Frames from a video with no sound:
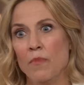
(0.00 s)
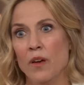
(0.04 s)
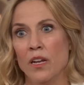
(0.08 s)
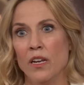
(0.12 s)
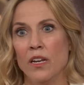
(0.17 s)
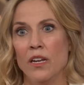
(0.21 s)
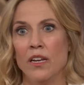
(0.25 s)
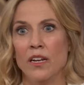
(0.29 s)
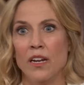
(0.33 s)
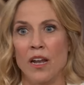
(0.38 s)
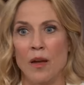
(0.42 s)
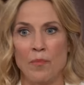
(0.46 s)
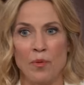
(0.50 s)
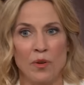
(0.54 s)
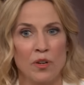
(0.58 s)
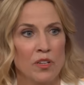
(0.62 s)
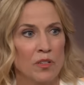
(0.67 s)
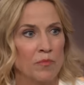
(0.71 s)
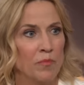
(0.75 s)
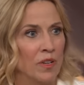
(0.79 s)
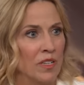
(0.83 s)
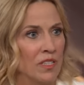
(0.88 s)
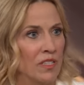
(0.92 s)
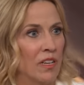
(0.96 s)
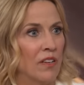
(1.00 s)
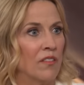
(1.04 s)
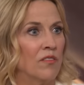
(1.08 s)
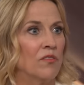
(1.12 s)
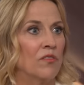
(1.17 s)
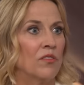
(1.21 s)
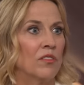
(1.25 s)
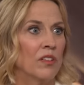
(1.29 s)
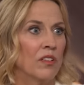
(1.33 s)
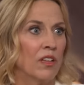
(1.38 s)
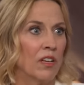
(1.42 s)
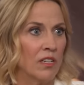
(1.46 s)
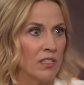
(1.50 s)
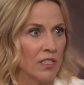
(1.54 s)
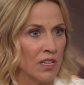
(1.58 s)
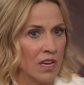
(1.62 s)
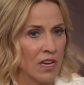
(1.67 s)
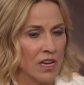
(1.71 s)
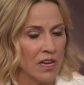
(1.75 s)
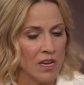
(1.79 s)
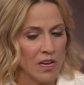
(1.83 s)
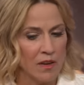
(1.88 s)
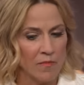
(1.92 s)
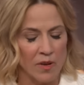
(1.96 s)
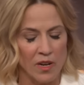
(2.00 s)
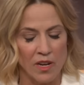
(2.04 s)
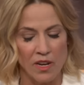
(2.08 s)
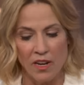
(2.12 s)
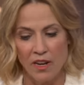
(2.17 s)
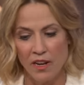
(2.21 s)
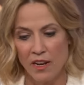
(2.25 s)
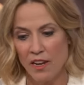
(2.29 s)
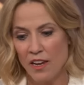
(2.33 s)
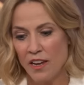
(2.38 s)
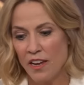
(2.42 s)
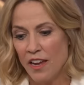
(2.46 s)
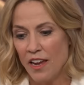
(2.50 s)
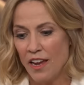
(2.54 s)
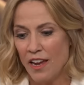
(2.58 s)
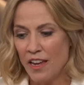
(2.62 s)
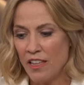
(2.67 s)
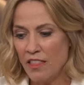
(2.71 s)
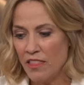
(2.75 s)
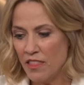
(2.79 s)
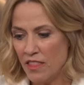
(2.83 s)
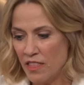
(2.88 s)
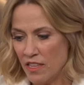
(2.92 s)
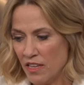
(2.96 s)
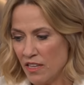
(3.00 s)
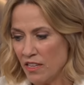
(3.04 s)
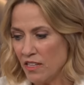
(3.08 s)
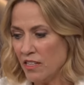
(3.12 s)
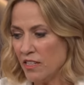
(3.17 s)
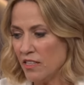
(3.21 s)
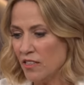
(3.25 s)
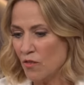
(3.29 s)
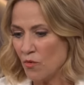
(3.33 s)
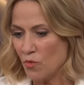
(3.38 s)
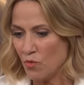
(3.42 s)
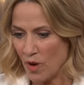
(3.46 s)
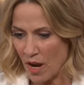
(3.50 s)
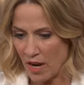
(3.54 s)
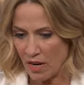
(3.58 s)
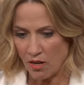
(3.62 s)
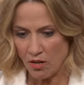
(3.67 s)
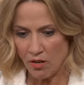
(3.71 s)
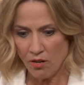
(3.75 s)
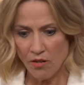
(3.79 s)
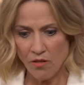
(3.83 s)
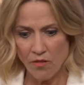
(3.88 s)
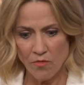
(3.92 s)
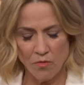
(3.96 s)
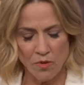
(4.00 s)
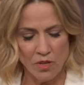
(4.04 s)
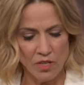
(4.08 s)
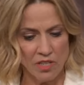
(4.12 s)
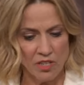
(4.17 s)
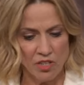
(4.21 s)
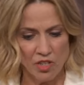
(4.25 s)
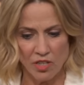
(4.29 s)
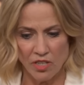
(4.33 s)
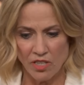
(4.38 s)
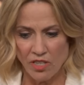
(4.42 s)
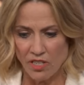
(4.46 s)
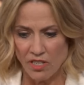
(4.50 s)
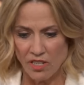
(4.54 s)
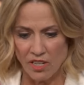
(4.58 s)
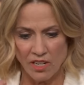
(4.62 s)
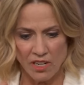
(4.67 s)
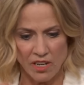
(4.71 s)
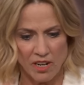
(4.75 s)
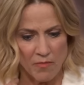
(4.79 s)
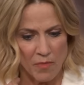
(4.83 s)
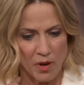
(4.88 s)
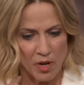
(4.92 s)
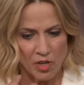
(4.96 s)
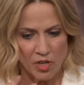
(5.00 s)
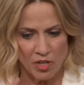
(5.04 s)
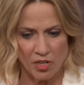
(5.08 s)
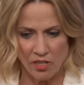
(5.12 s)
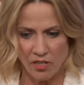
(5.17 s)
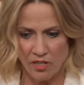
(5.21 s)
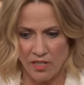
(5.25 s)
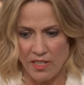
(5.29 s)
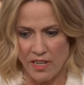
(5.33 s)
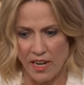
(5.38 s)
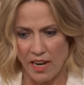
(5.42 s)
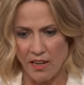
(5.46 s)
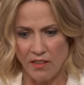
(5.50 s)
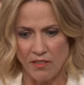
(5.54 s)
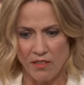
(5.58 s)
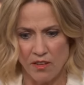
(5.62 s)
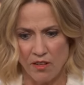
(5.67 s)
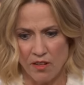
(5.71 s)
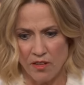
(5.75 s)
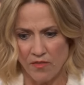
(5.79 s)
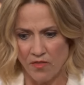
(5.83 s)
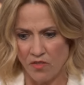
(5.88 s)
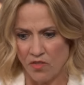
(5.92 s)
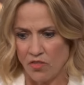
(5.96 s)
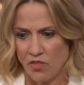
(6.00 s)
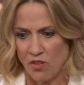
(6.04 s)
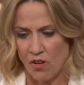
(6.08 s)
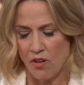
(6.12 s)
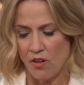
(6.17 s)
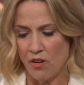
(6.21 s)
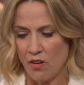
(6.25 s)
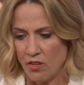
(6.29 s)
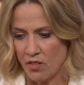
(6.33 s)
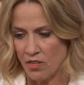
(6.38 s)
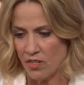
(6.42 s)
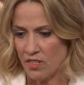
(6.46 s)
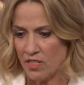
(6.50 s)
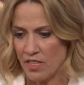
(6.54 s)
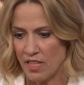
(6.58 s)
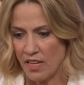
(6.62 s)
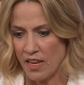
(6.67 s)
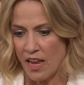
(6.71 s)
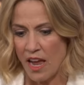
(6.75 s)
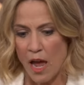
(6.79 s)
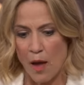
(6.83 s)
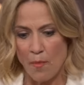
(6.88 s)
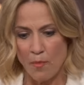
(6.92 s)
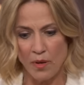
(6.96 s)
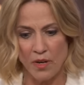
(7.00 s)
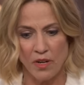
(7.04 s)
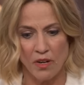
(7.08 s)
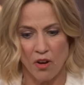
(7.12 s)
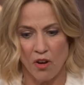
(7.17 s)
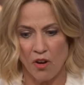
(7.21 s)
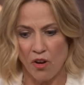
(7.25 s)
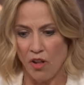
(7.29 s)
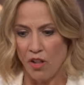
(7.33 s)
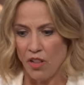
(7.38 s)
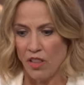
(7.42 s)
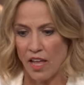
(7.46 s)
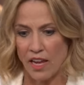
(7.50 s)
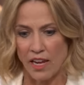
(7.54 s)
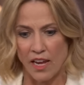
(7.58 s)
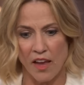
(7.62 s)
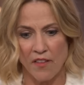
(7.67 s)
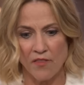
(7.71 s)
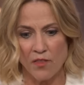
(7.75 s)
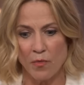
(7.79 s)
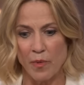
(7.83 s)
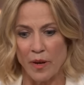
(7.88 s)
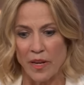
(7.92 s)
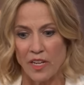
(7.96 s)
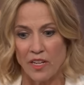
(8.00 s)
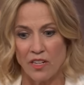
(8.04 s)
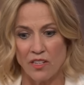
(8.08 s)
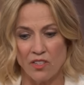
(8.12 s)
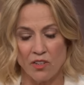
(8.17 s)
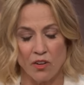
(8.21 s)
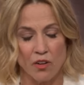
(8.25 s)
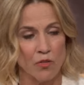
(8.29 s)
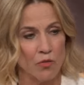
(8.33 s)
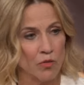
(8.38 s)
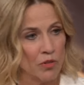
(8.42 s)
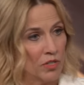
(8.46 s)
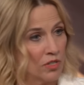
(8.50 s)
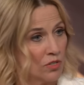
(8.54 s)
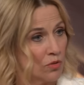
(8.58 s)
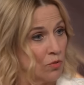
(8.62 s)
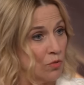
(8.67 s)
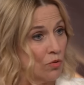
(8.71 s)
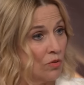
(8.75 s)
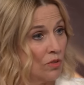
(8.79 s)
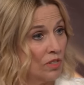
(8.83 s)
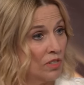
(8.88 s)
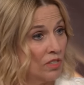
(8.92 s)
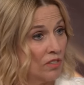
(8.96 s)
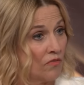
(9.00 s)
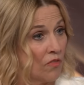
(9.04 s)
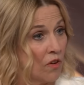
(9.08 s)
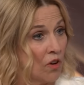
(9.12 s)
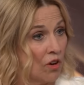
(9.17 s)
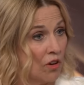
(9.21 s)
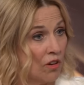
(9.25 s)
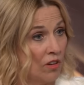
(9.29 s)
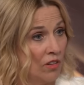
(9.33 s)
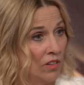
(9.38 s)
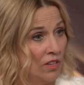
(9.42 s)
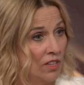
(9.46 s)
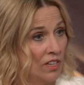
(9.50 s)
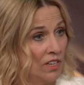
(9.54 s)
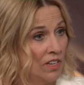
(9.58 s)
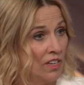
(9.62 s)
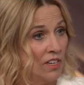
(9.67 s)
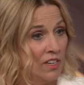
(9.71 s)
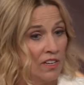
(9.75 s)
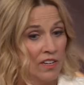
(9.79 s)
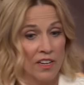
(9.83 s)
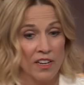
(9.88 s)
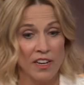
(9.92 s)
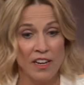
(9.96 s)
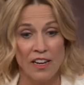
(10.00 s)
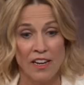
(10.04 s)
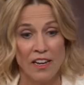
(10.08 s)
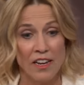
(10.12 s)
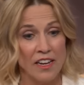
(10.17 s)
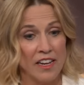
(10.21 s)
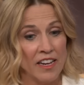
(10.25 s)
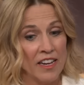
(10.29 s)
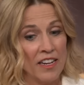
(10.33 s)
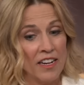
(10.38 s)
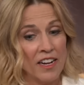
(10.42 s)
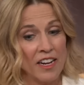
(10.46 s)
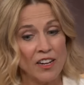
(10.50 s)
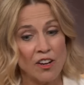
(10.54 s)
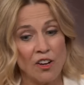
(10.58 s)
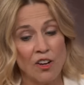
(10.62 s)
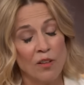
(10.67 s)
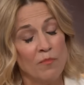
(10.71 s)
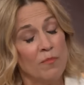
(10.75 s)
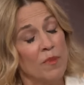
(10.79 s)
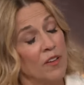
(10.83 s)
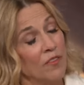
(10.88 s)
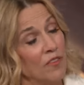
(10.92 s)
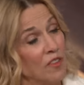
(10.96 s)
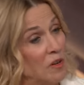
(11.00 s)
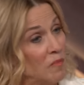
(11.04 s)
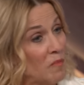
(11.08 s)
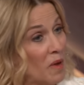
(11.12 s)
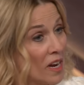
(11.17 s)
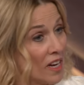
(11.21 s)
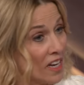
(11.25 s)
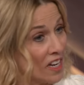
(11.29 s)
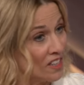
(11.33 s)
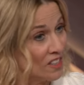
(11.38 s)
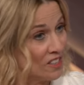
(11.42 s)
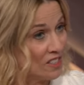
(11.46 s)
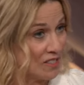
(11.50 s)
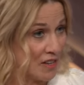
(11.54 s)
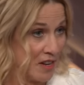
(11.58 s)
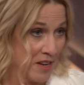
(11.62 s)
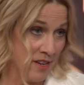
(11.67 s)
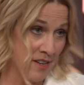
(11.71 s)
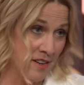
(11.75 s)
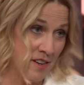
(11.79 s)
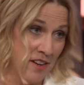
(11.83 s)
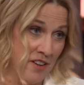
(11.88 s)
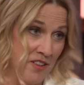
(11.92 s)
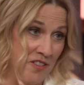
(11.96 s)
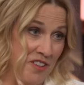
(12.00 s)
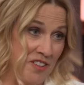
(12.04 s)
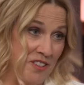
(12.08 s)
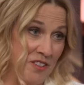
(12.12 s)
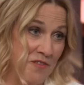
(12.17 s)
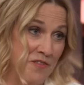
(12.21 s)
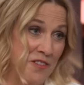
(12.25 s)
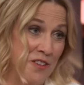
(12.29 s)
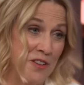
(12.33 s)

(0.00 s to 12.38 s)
of money, and I produce myself, so it's a lot of mm -hmm. time. And and this record was just an emotional download of songs that happened all like after my kids start going to school in the fall. Mm -hmm. And I called my friend Mike Elizondo. I don't know if